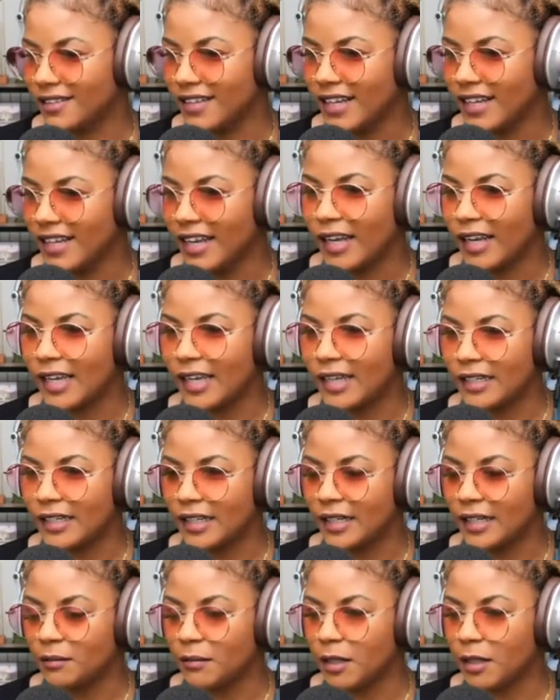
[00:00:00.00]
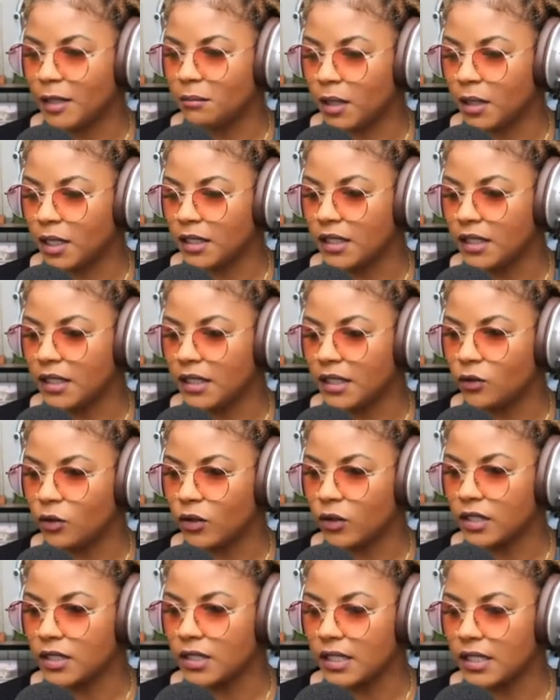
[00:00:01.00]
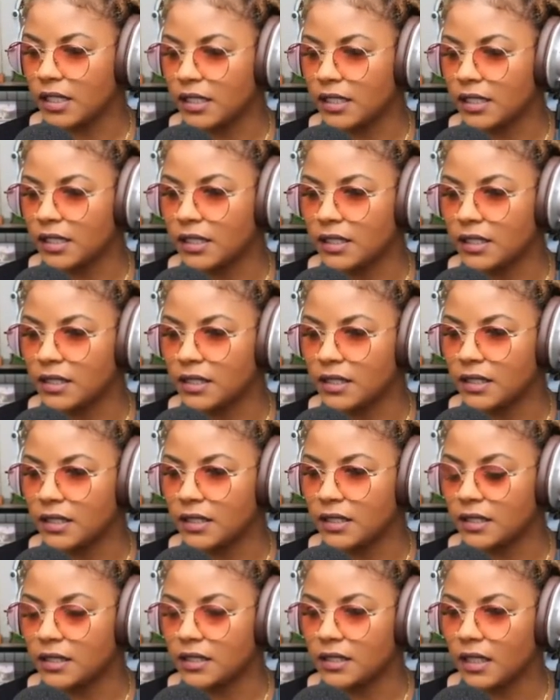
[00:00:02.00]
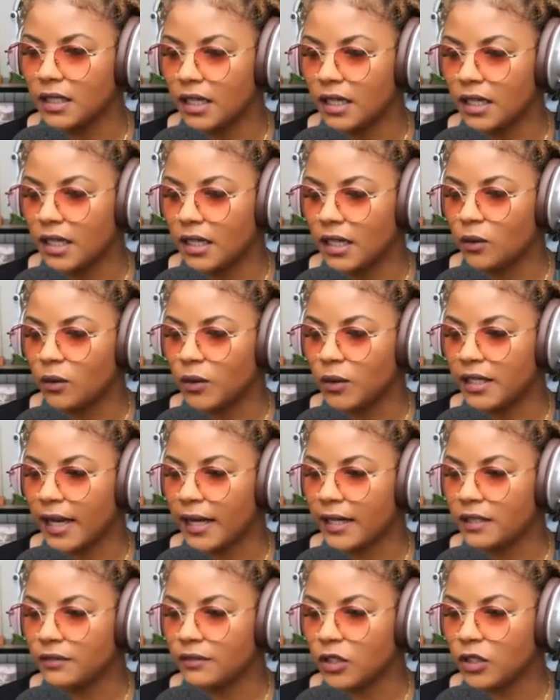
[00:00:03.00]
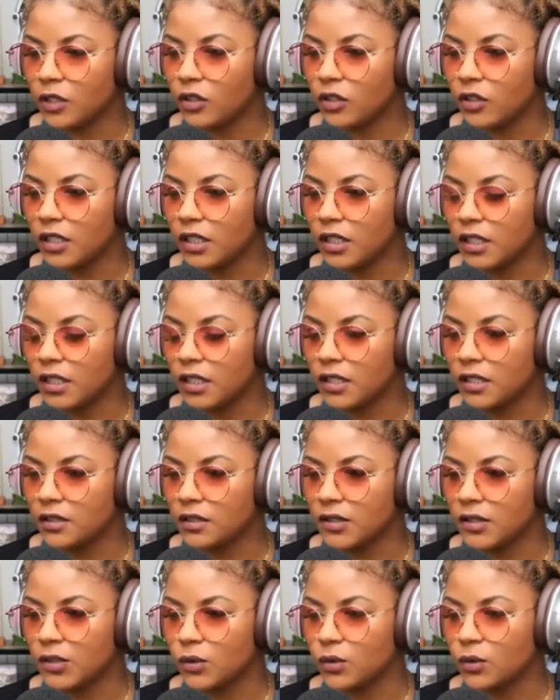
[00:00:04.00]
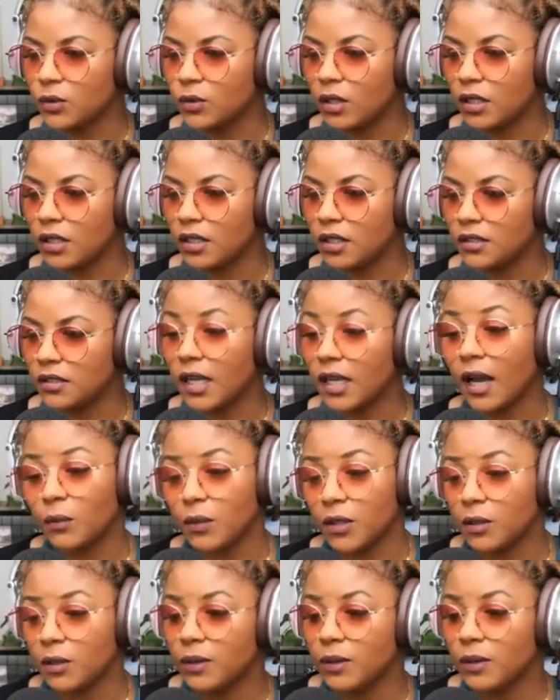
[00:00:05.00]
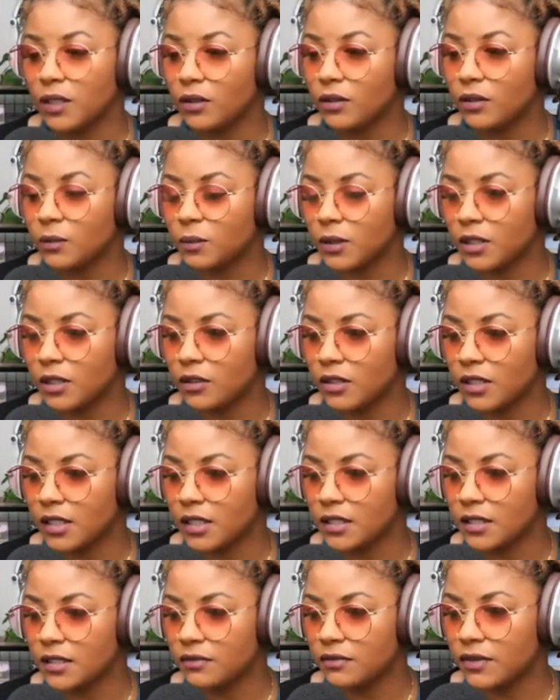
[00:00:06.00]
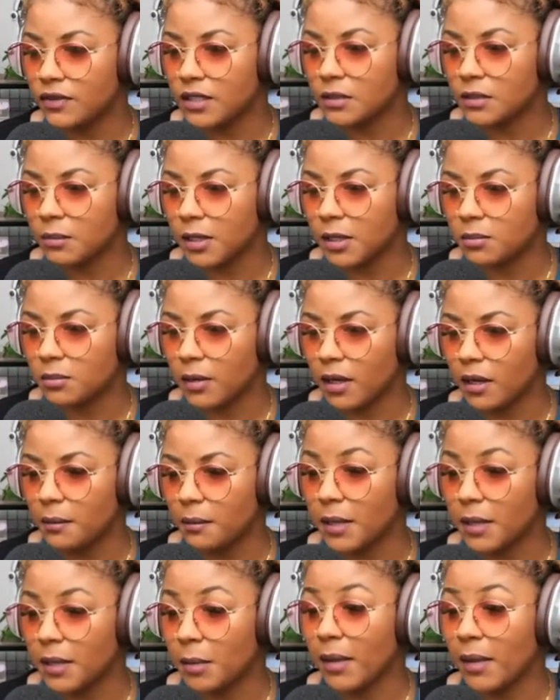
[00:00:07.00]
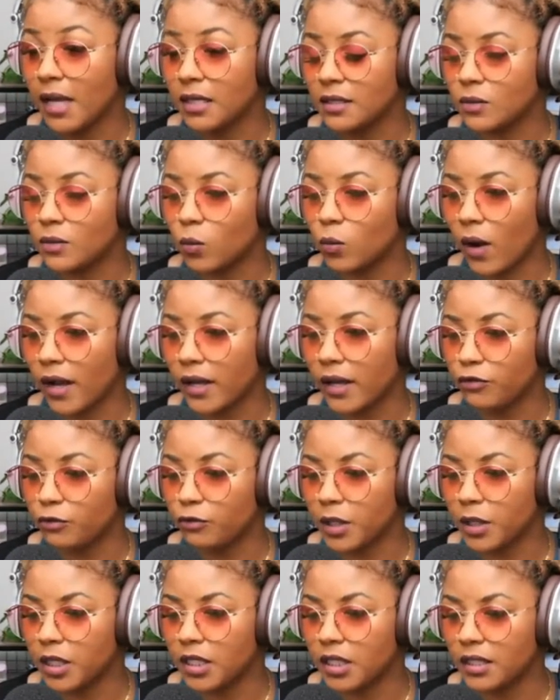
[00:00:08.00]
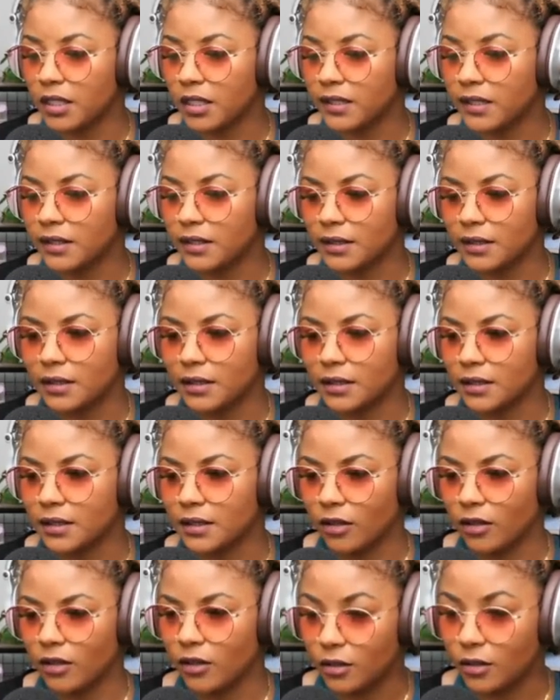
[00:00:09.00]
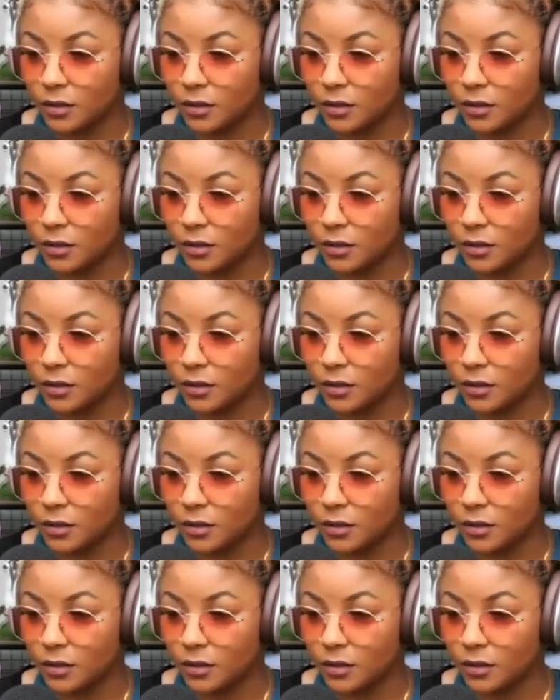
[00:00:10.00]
and money in order to get in these seats. We're not even gonna get into we gonna get into Vince McMahon's wife, because girl,